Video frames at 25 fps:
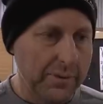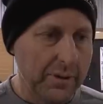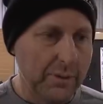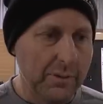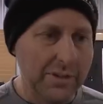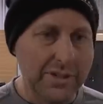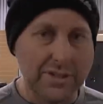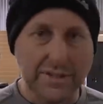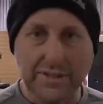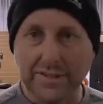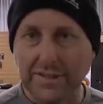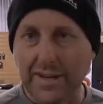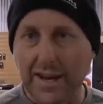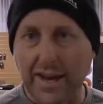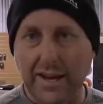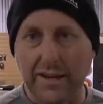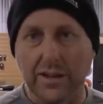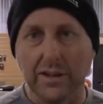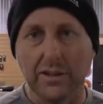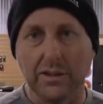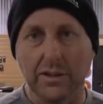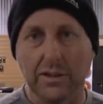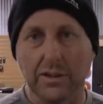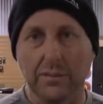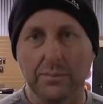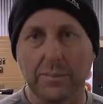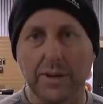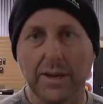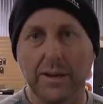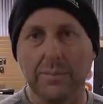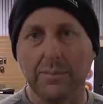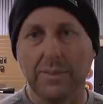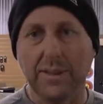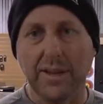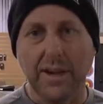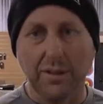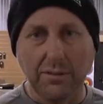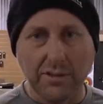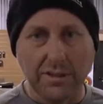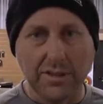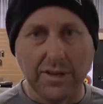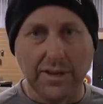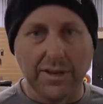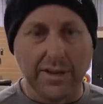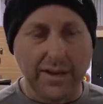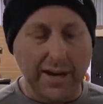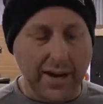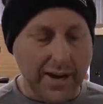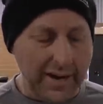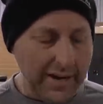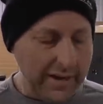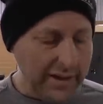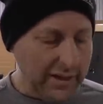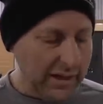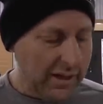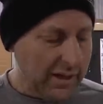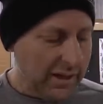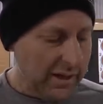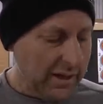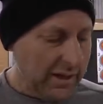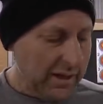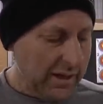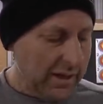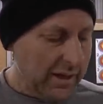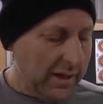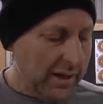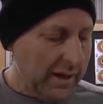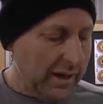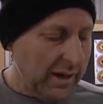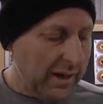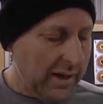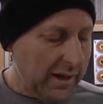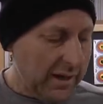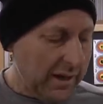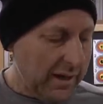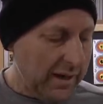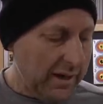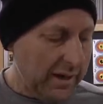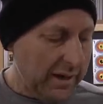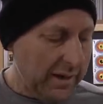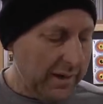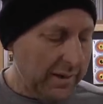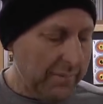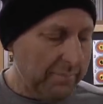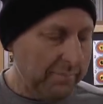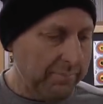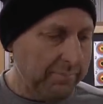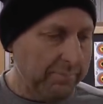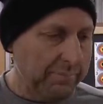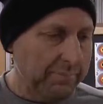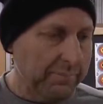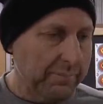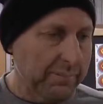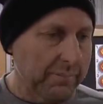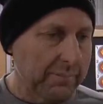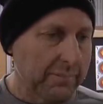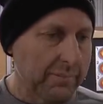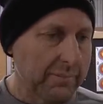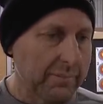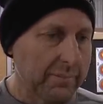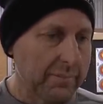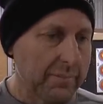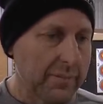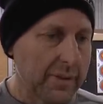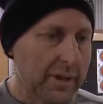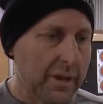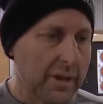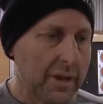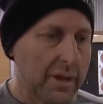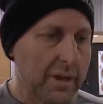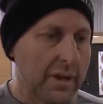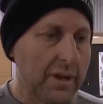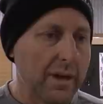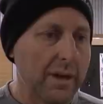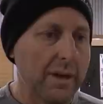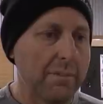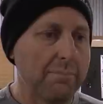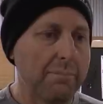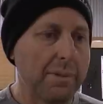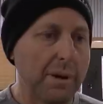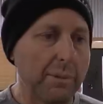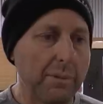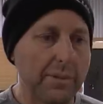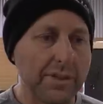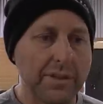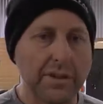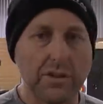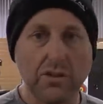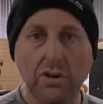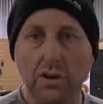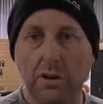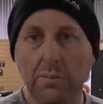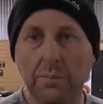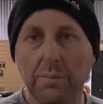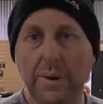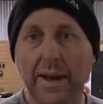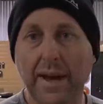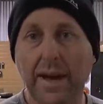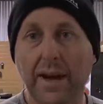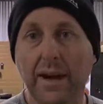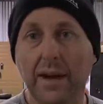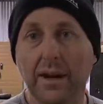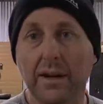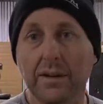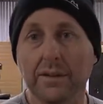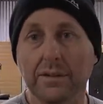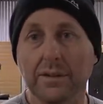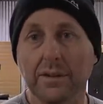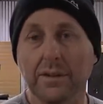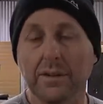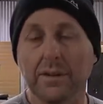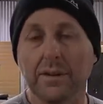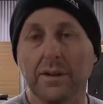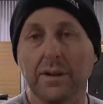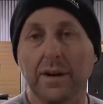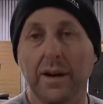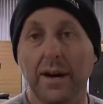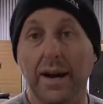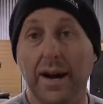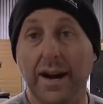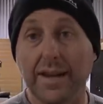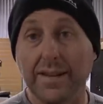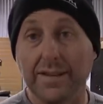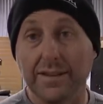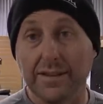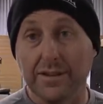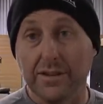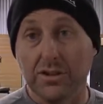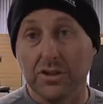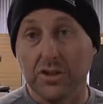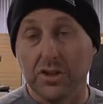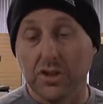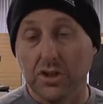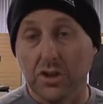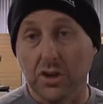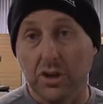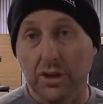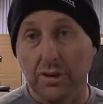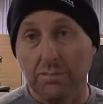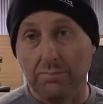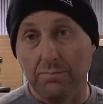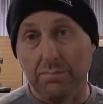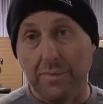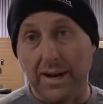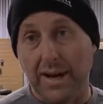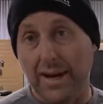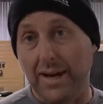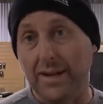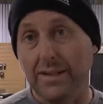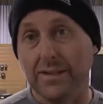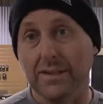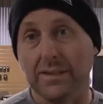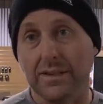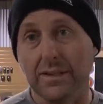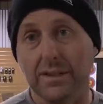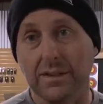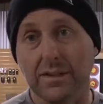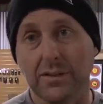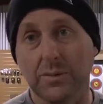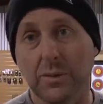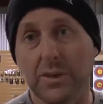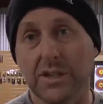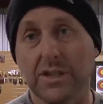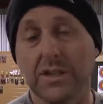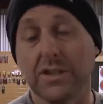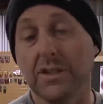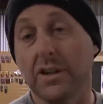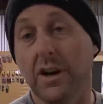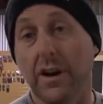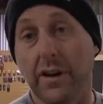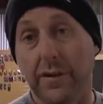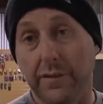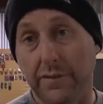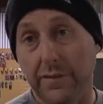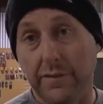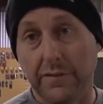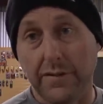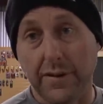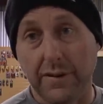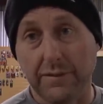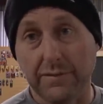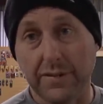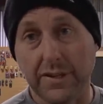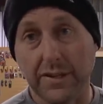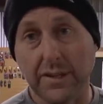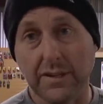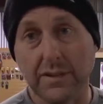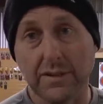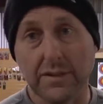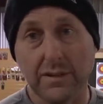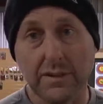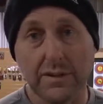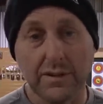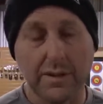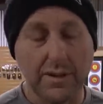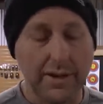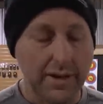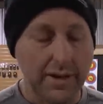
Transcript: which is down a little bit, but that was okay. But with the compound, I shot masters, which is over 50s.